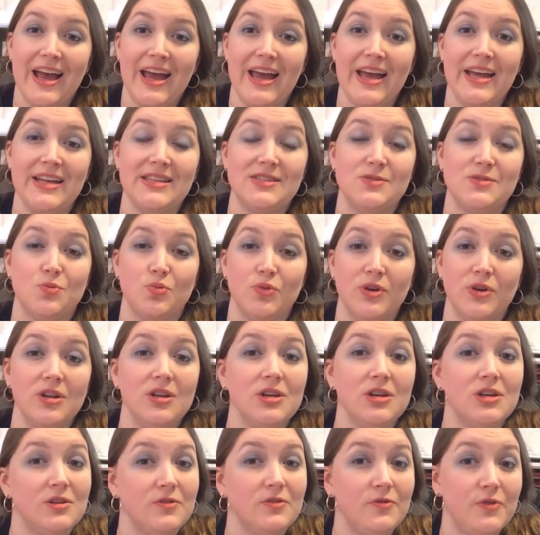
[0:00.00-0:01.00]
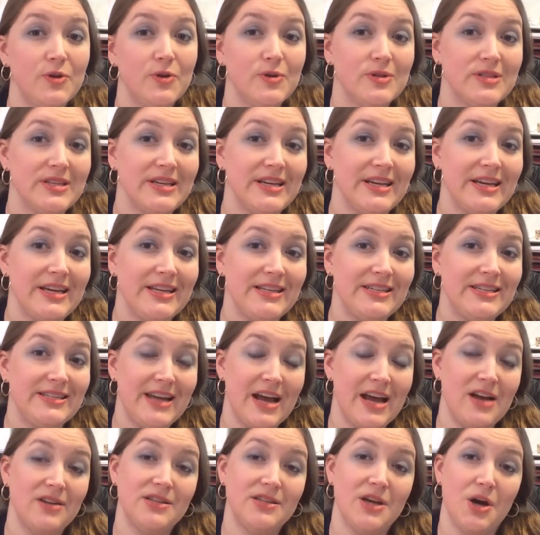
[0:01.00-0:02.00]
It's really confusing in
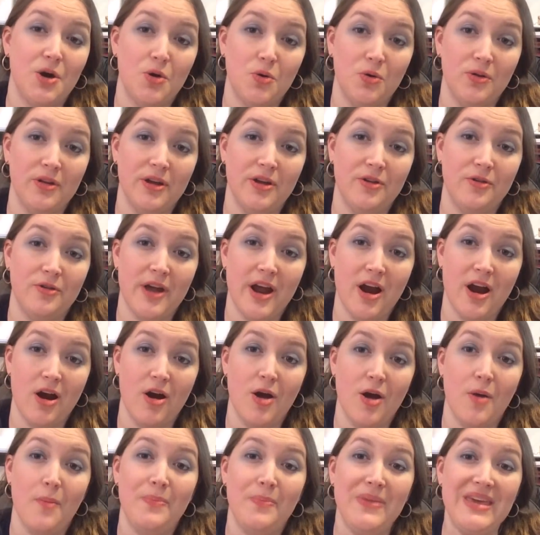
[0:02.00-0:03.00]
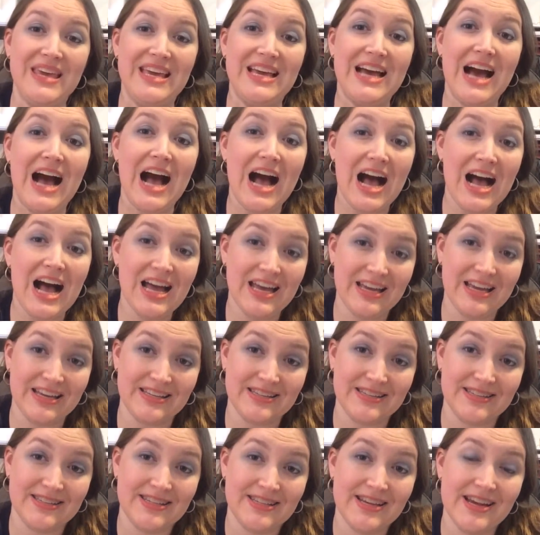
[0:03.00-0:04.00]
downtown Orlando area
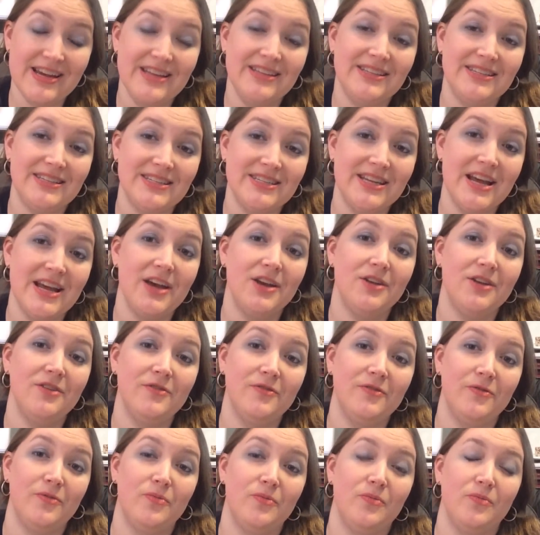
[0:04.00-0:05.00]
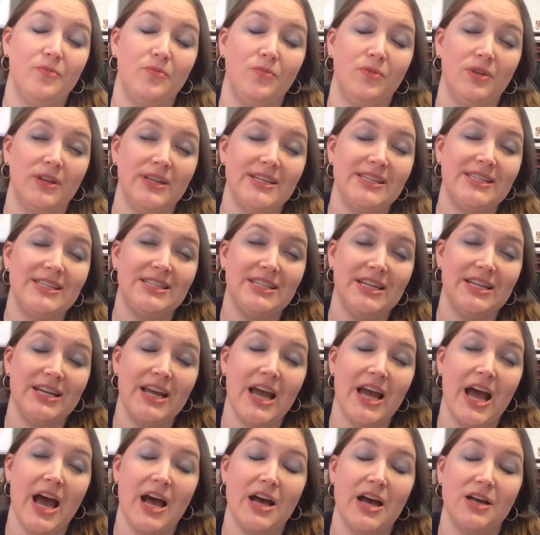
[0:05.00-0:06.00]
because instead of
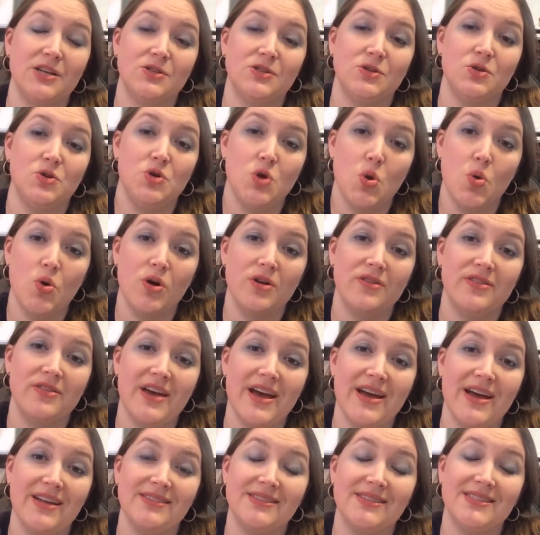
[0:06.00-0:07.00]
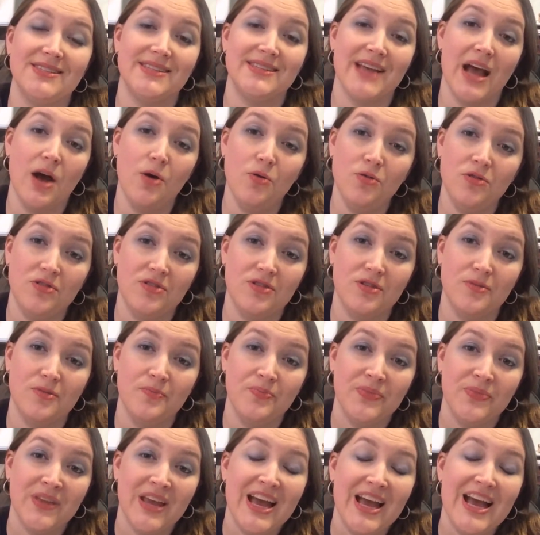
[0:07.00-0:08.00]
listing as north and south,
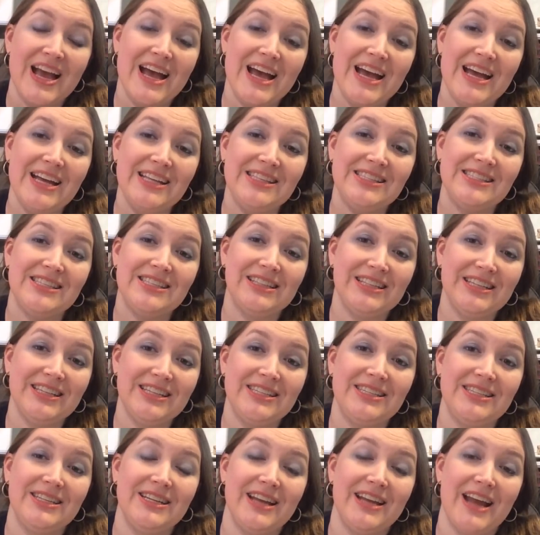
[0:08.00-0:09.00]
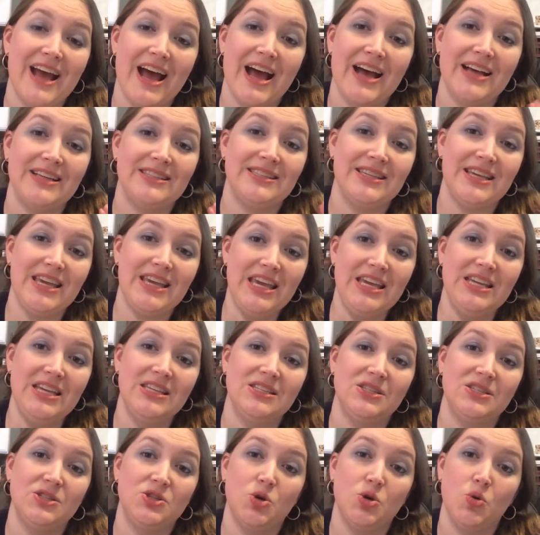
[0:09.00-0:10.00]
it's listed as
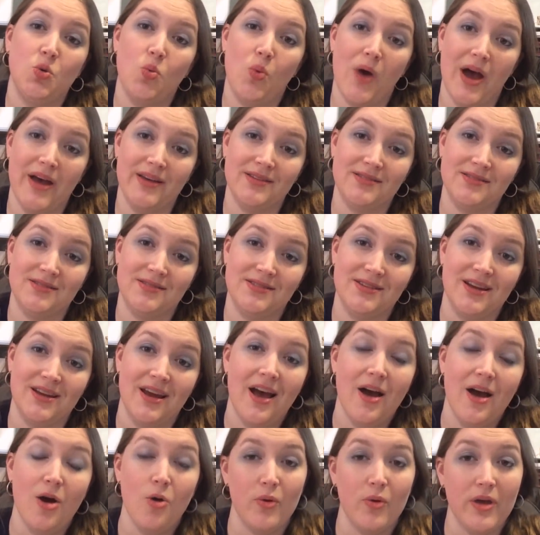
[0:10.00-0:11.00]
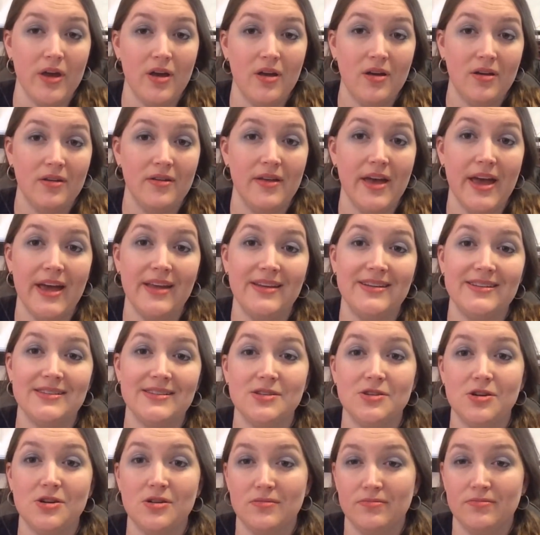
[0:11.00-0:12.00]
east to west. It is